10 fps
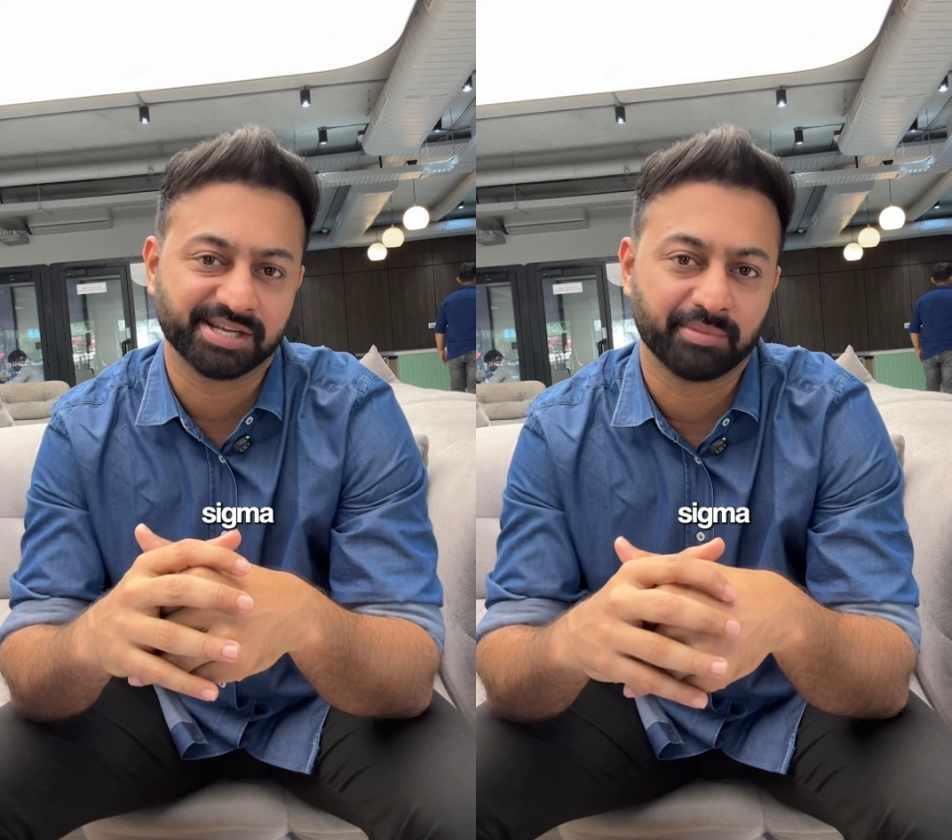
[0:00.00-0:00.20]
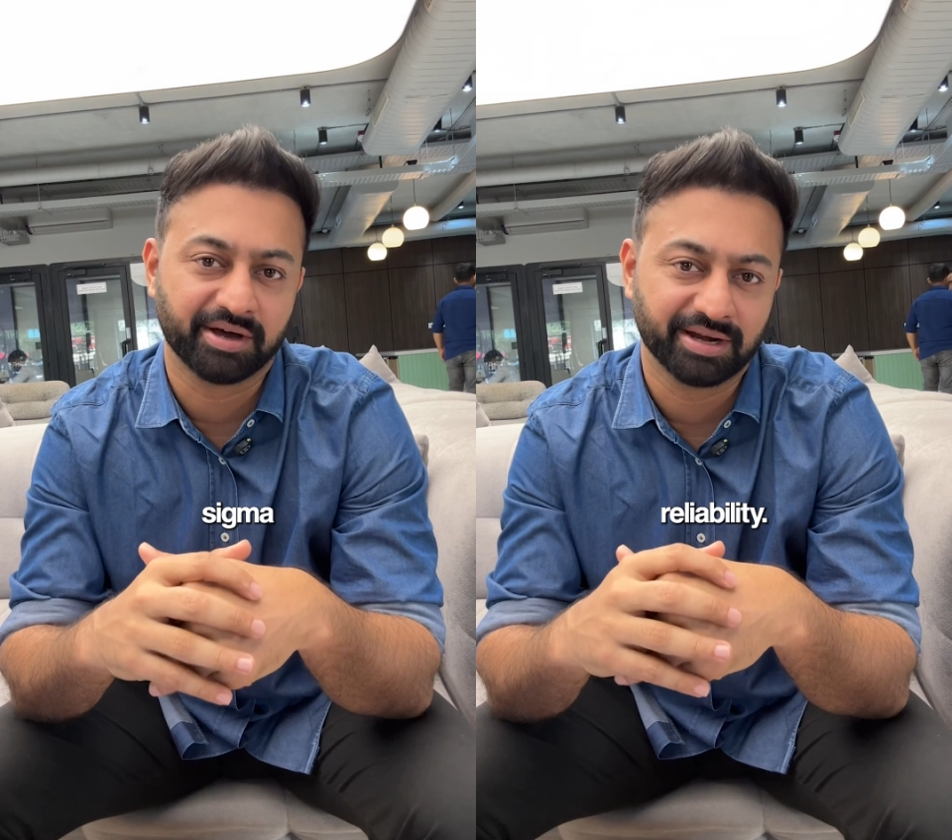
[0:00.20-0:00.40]

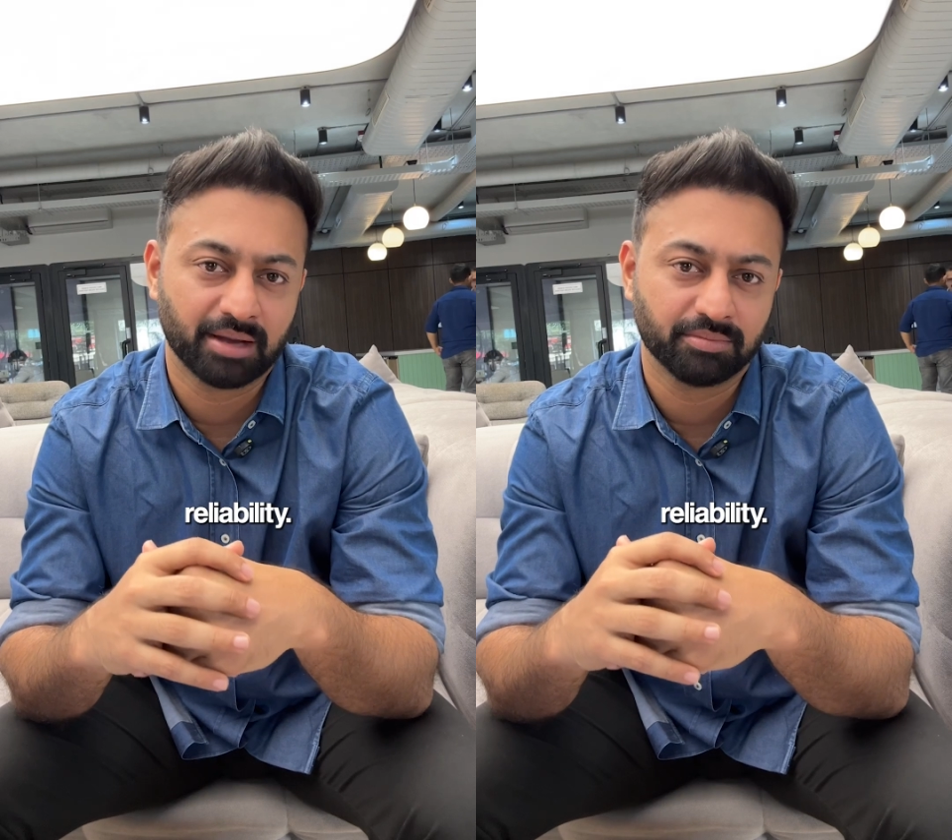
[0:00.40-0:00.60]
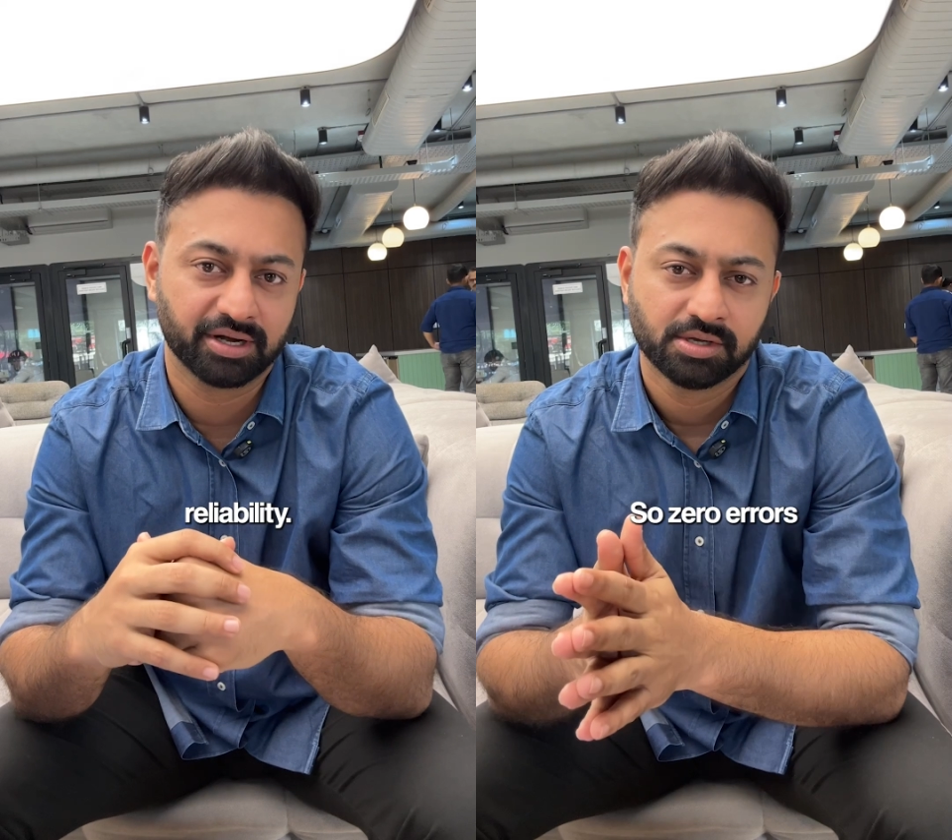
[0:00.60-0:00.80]
Sigma
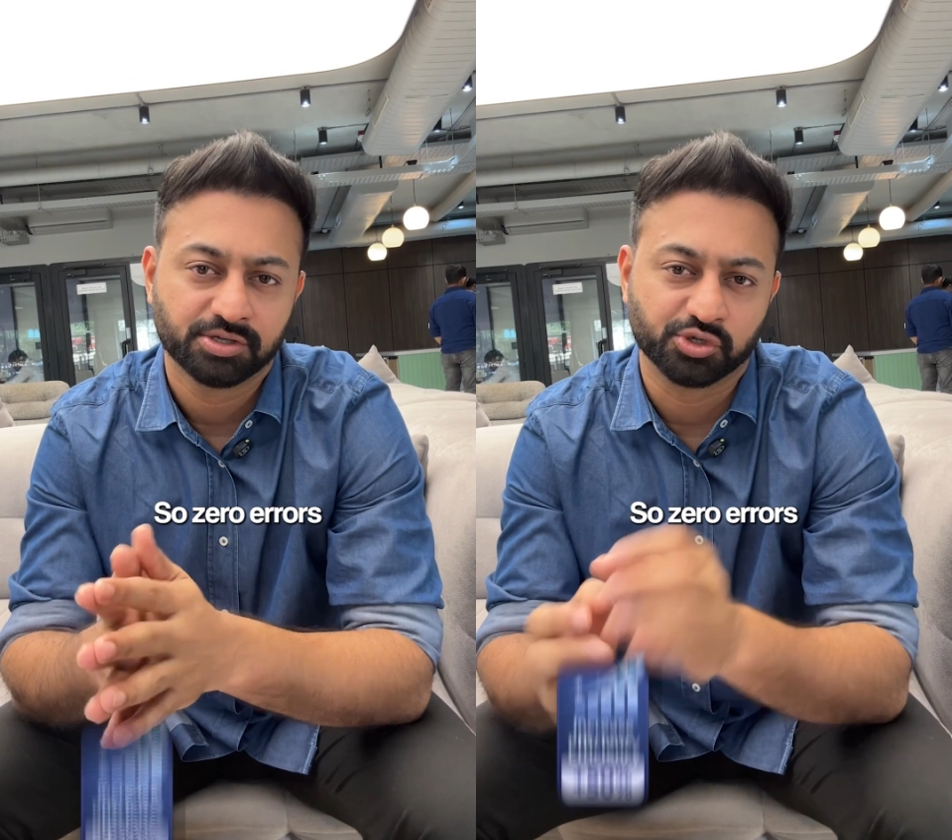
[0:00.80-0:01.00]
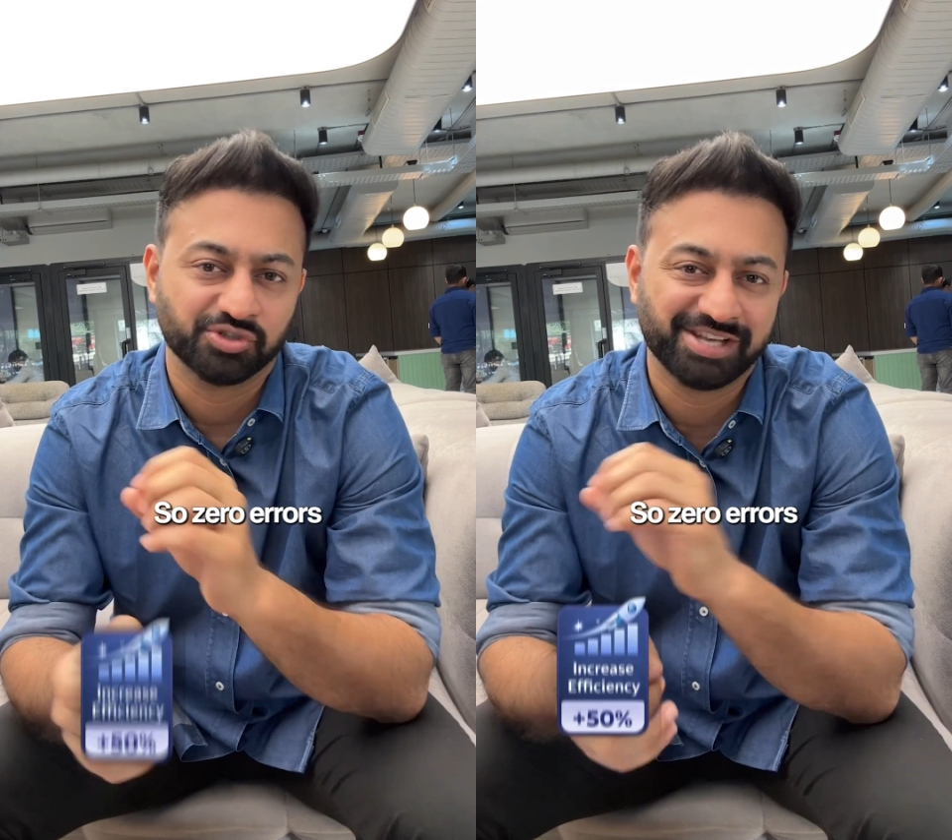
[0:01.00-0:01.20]
reliability.
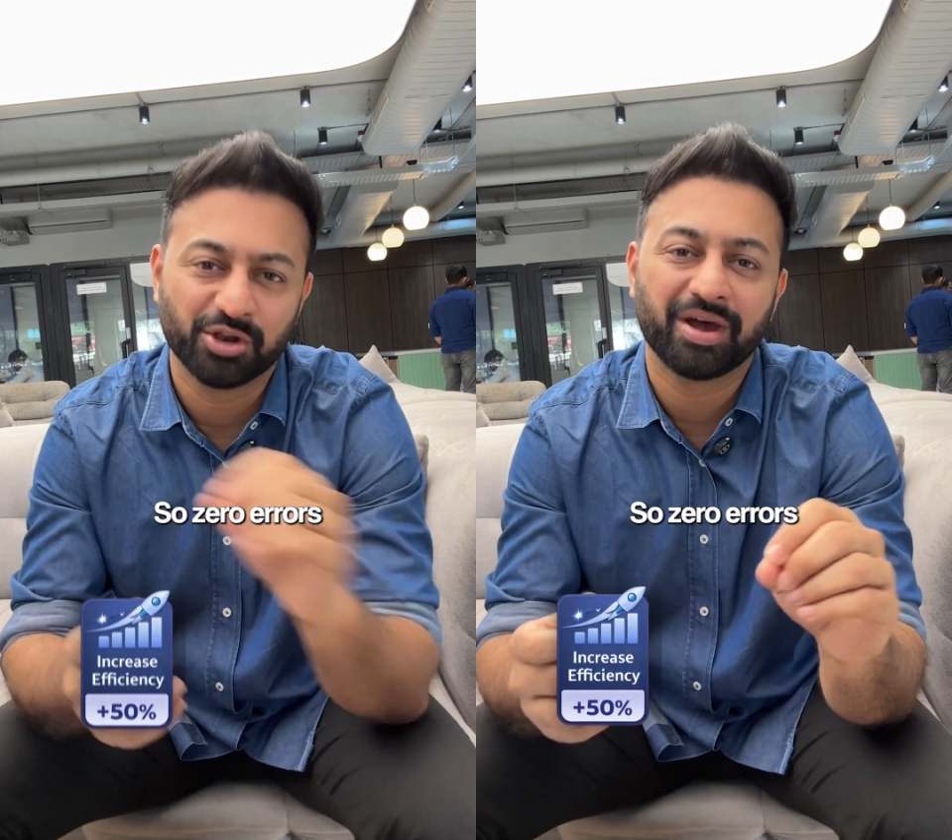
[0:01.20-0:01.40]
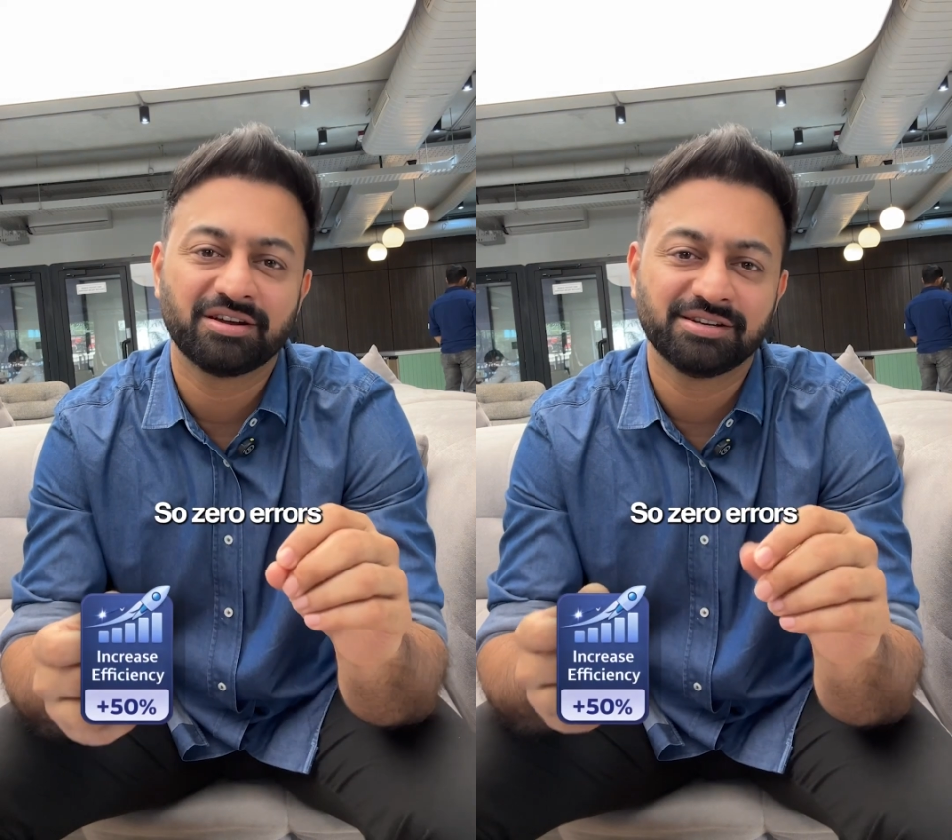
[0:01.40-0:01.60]
So
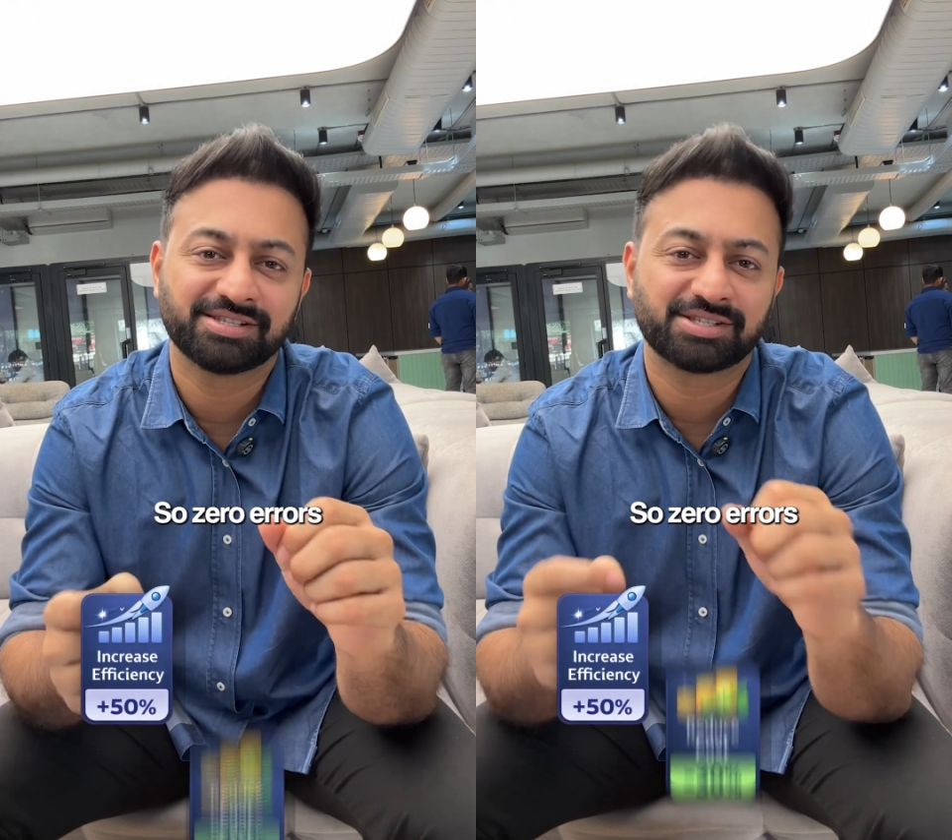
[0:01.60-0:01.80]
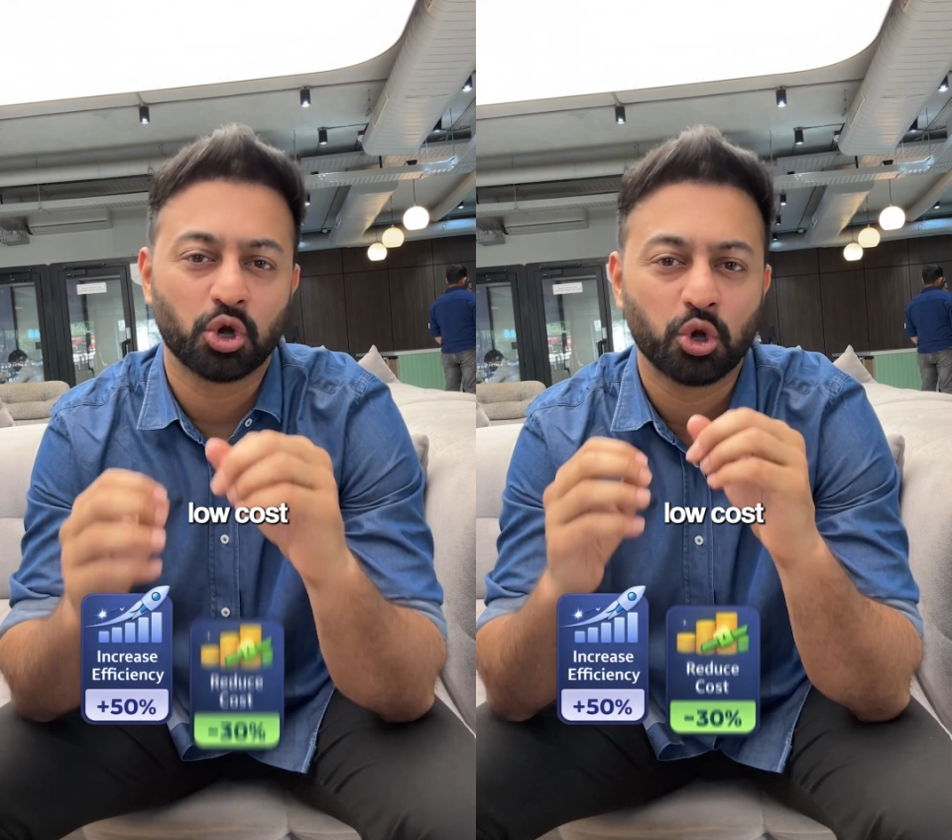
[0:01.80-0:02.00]
zero errors,